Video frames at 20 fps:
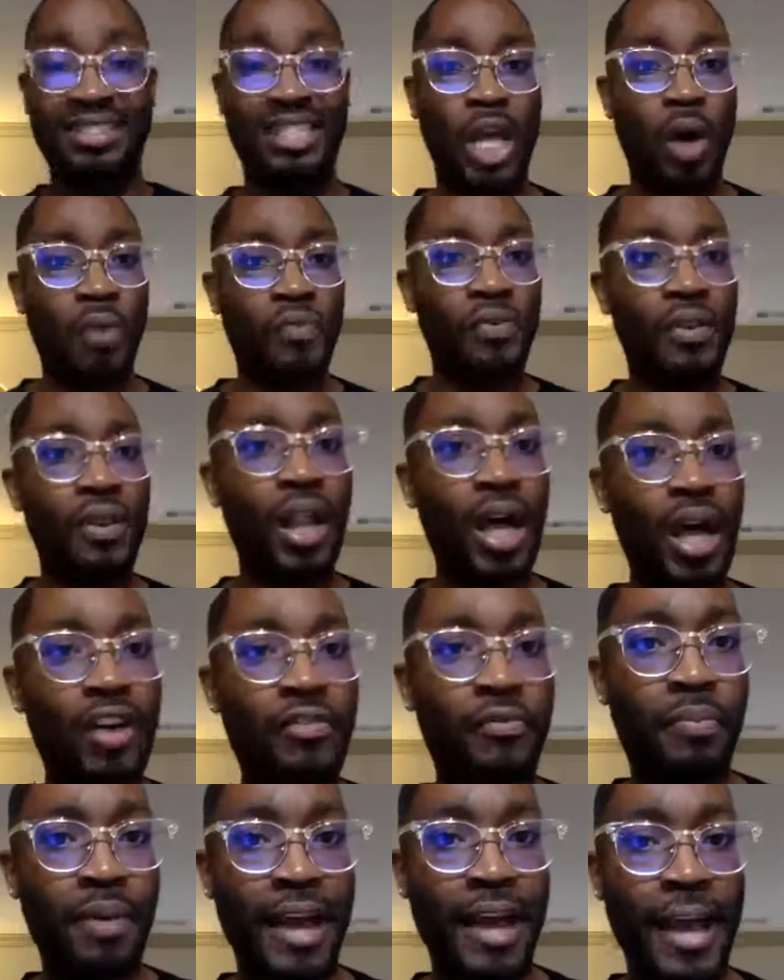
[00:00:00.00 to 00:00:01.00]

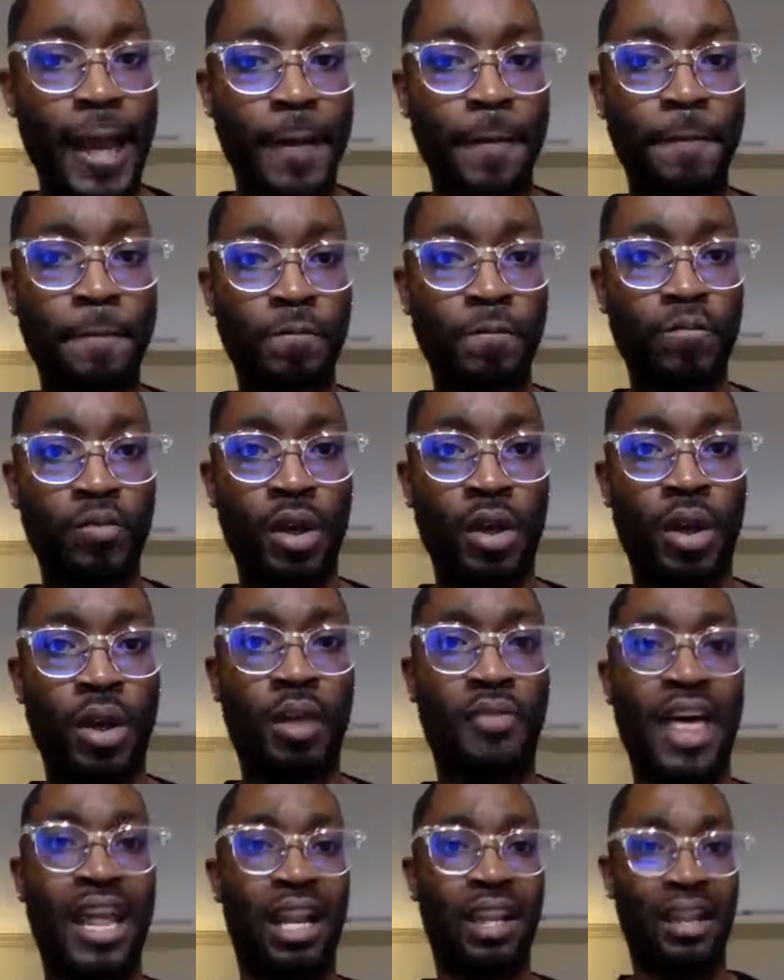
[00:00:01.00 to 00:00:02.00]
self-love back,
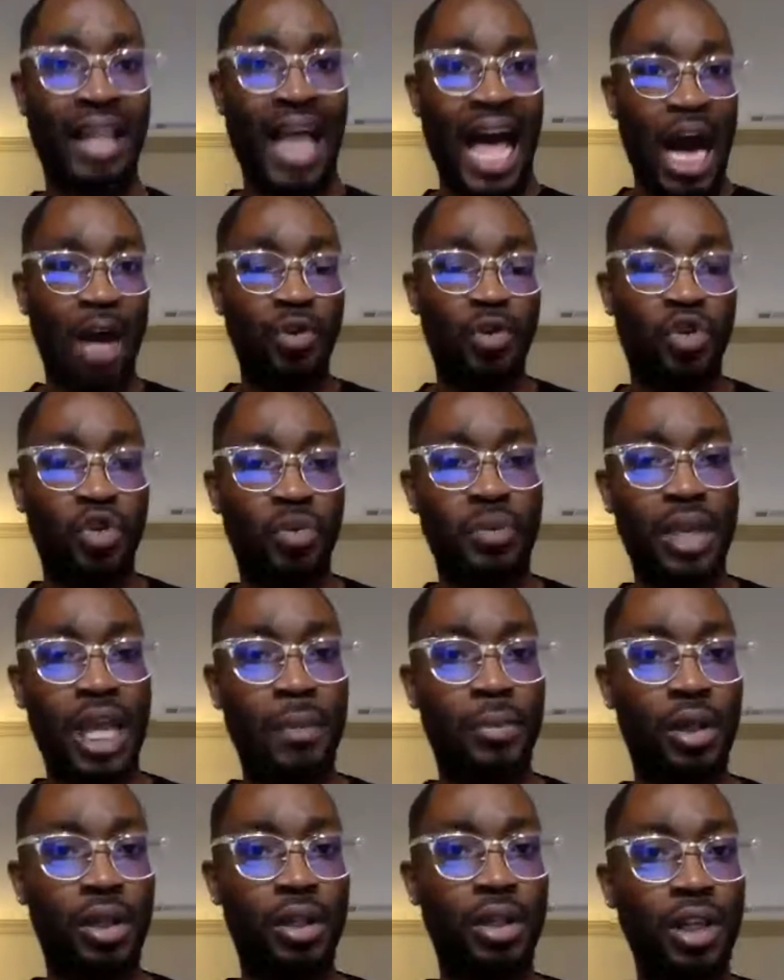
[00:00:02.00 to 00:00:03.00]
that allows you
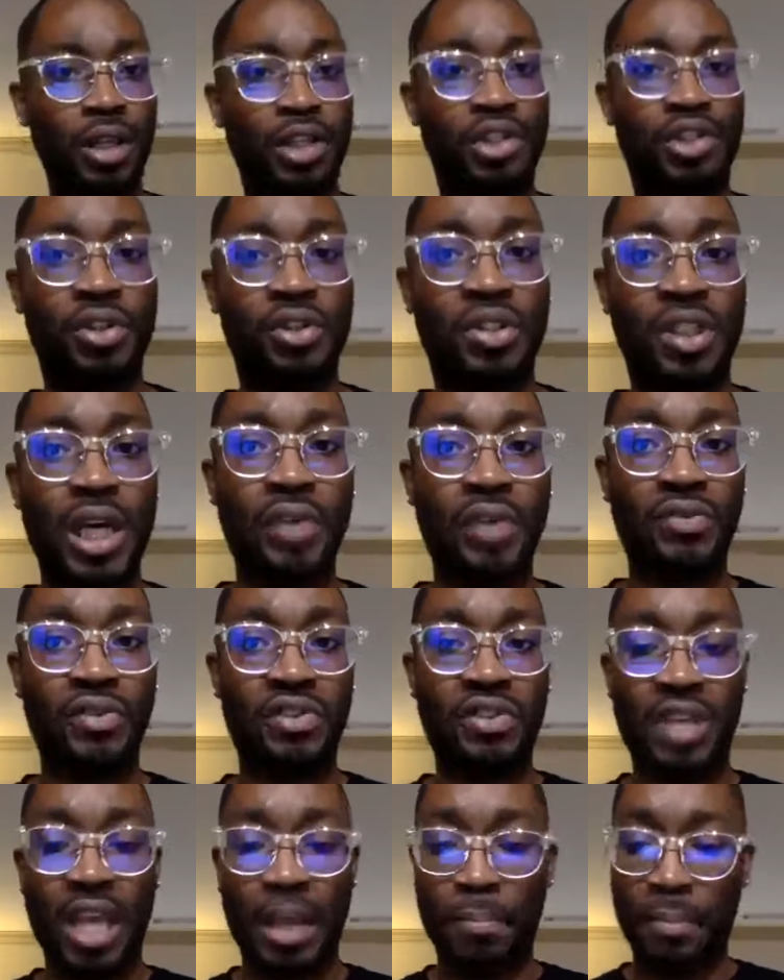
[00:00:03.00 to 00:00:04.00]
to be able to look at
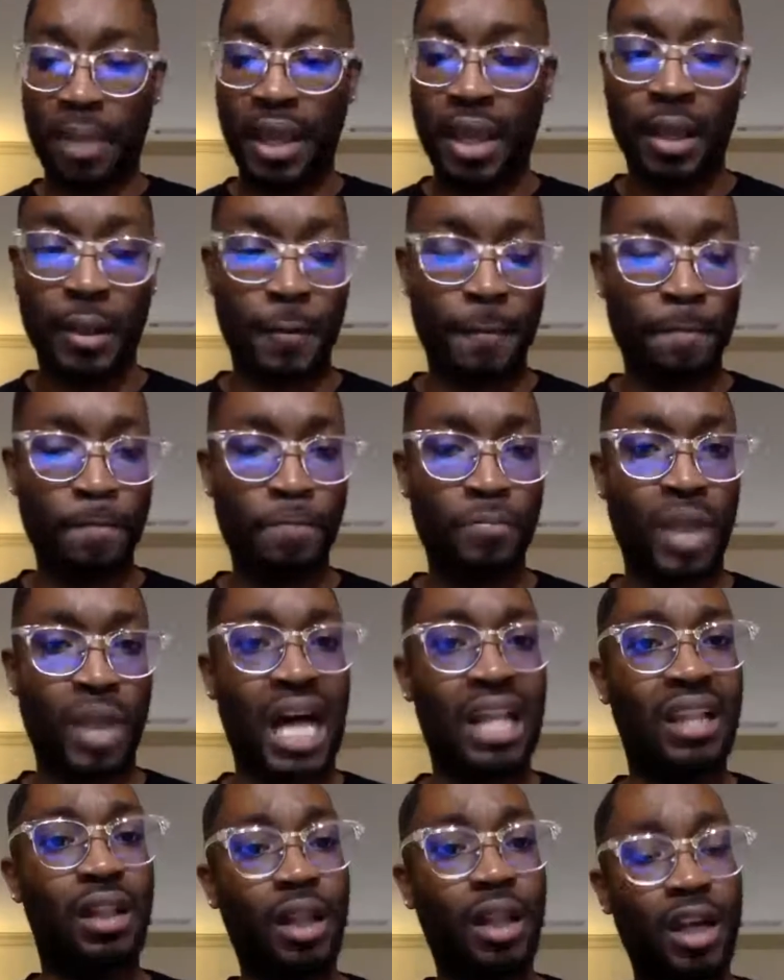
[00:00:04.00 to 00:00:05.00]
yourself and say, man,
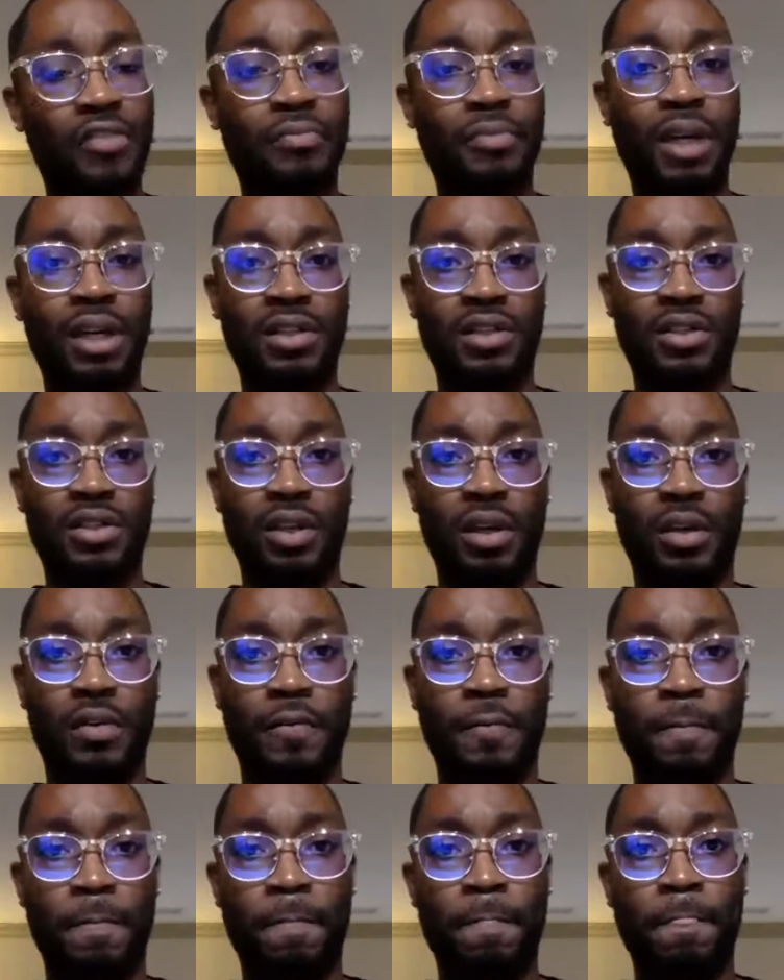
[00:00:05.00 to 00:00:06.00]
I love
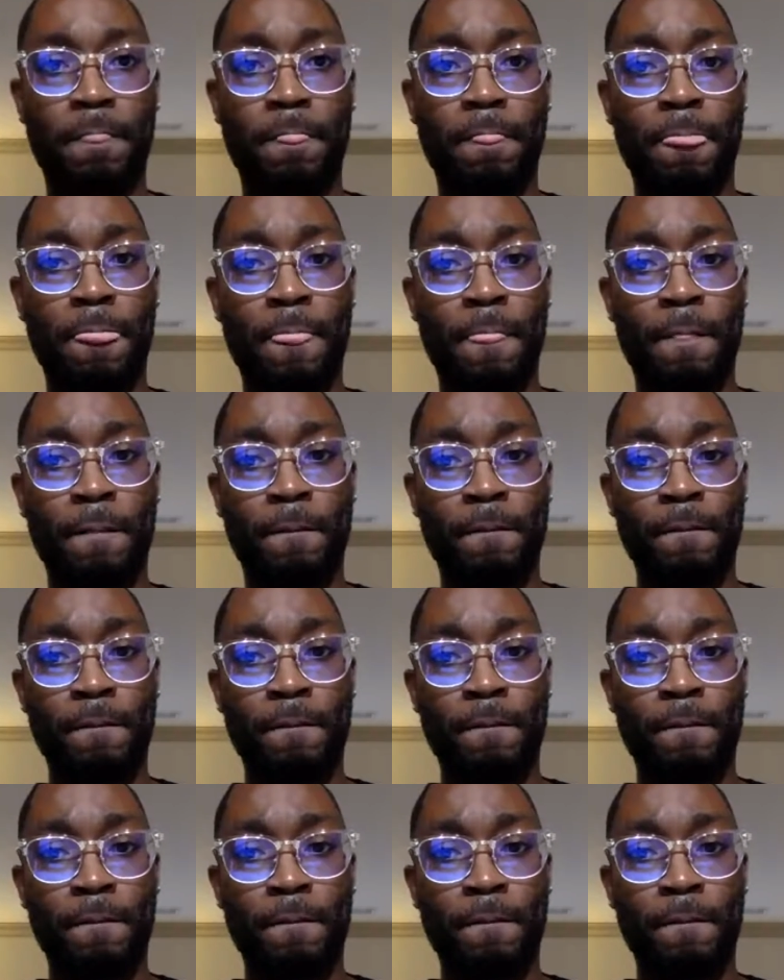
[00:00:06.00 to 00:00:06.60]
myself. You